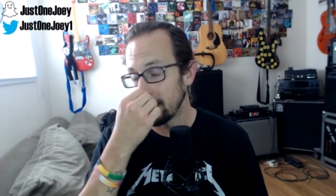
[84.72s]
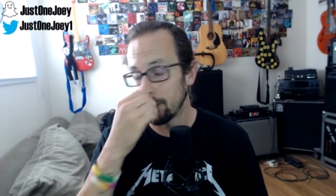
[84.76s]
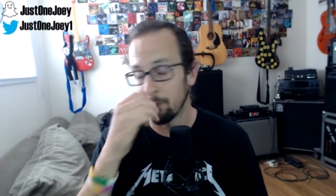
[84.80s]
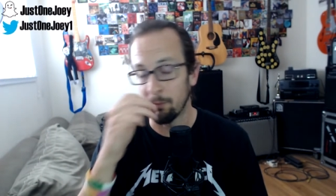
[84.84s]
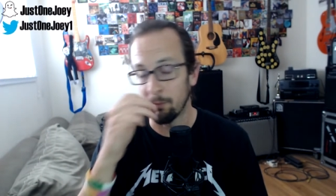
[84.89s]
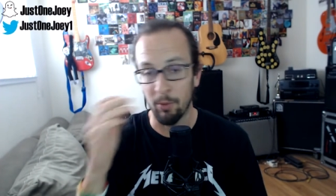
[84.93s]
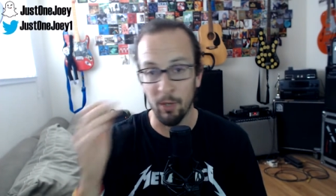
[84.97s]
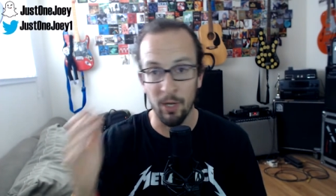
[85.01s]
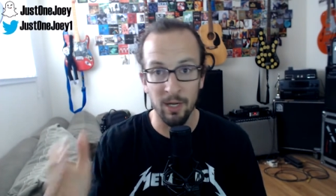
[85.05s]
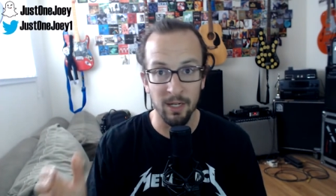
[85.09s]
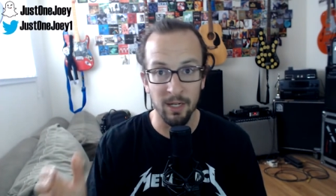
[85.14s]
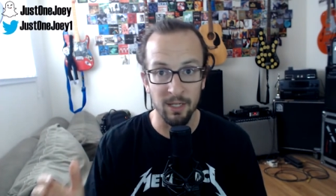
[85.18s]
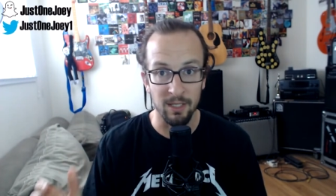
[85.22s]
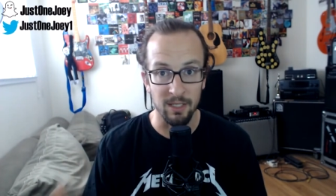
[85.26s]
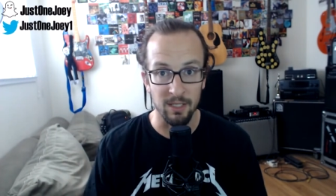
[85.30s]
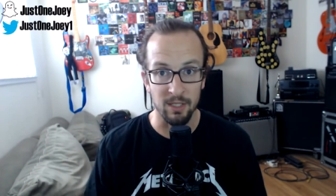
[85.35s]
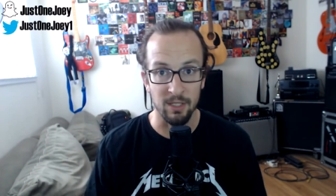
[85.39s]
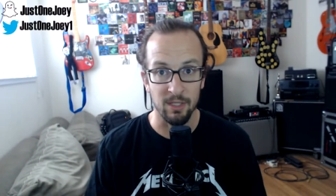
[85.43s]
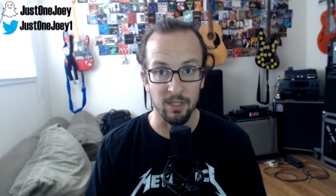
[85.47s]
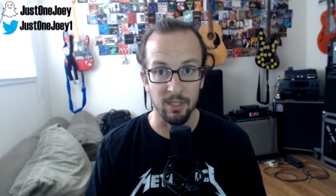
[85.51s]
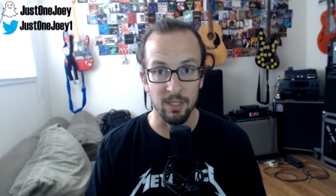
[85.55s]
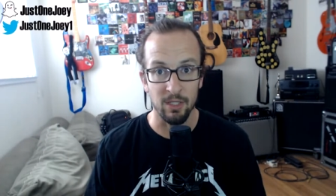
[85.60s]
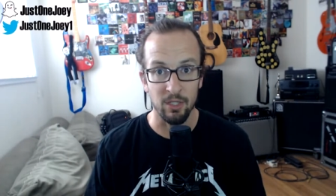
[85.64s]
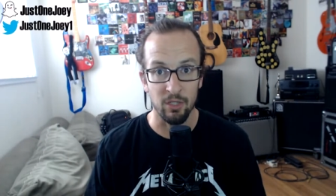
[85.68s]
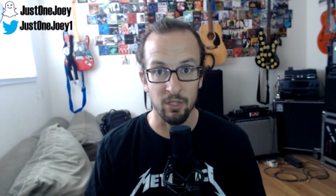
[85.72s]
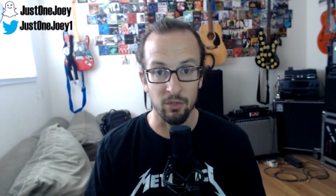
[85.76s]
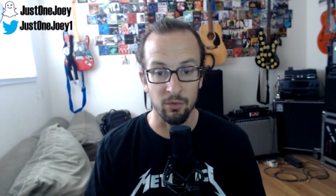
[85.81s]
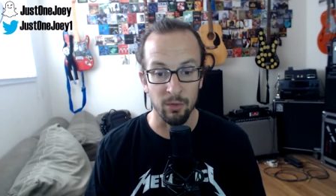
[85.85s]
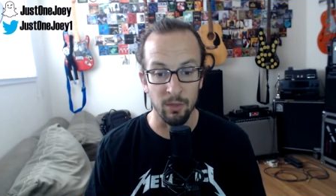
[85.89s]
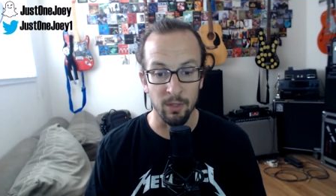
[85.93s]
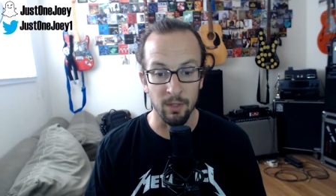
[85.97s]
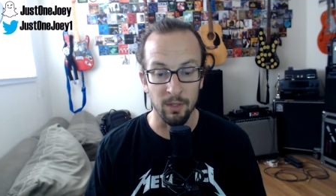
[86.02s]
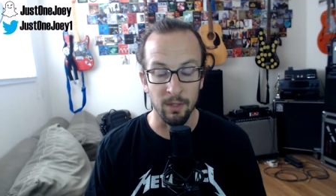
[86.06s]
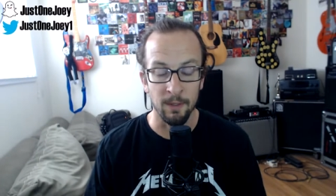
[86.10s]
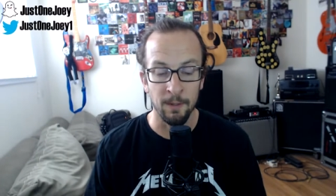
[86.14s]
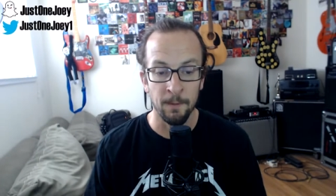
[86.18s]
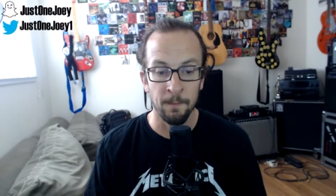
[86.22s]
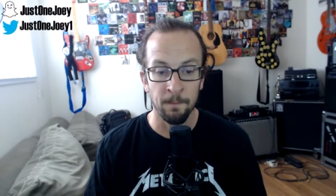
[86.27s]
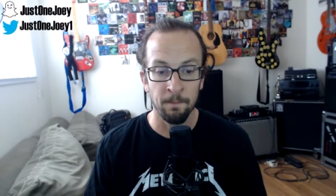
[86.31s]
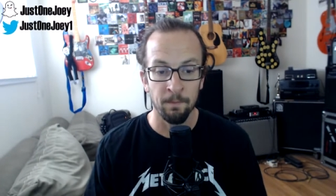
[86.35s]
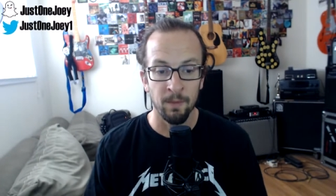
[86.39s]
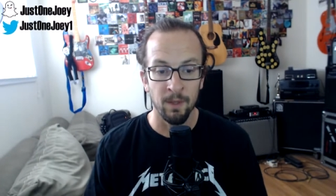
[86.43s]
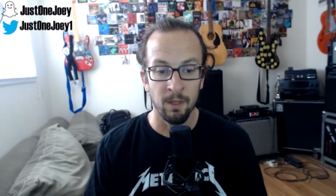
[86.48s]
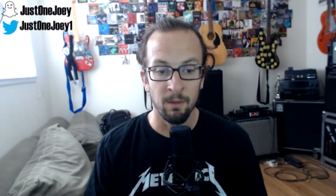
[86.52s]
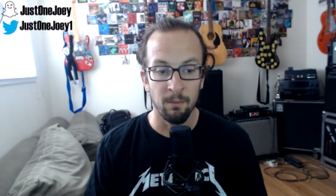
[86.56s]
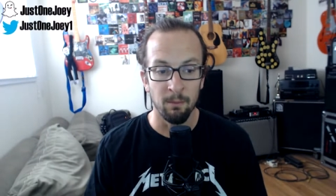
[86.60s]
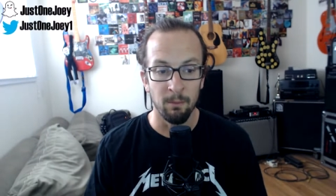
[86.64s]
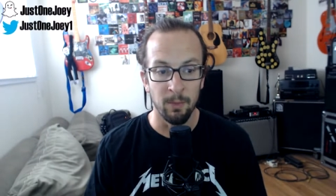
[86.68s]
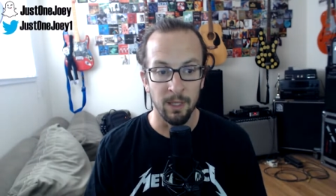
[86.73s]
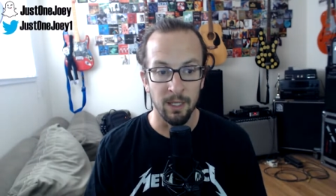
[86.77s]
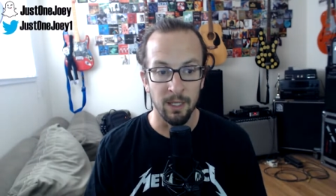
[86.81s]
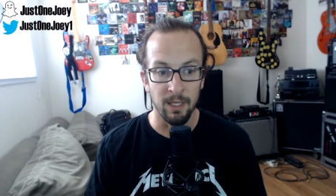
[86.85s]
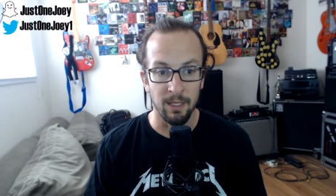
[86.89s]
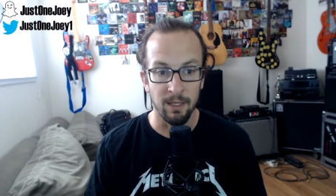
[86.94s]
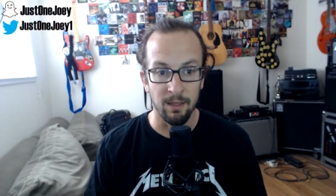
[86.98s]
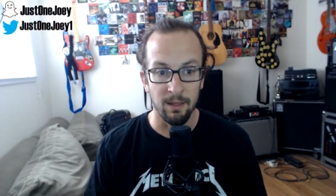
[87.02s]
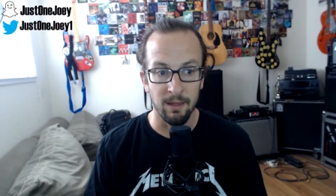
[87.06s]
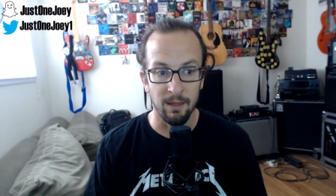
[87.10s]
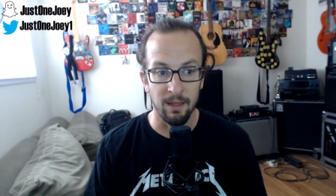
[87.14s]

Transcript: product is strong, but